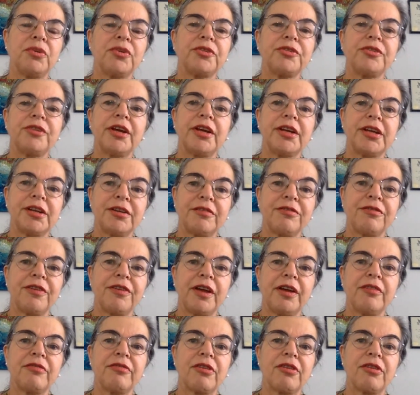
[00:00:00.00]
militate
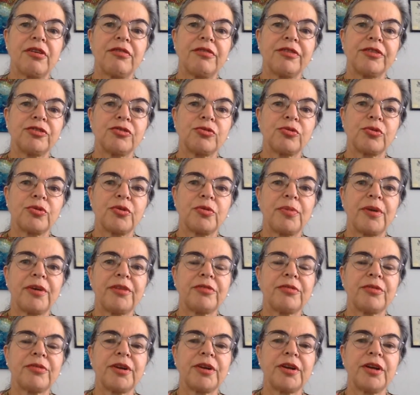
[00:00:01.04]
in favor of a shorter
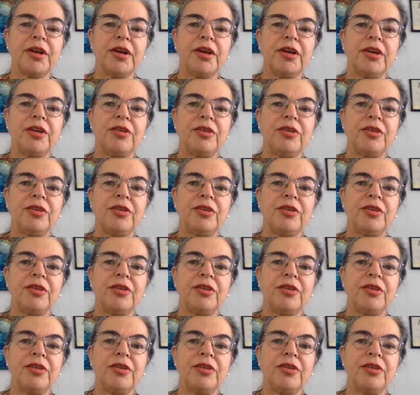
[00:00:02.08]
bus ride.